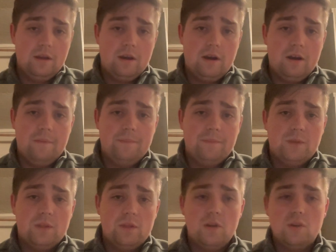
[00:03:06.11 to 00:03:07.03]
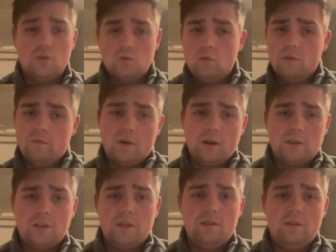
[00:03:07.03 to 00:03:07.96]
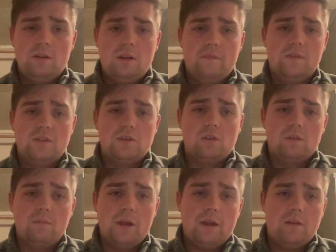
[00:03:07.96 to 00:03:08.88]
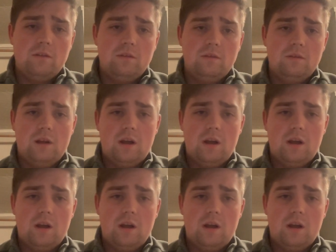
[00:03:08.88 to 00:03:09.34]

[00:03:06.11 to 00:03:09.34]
The dual function of the solar panel,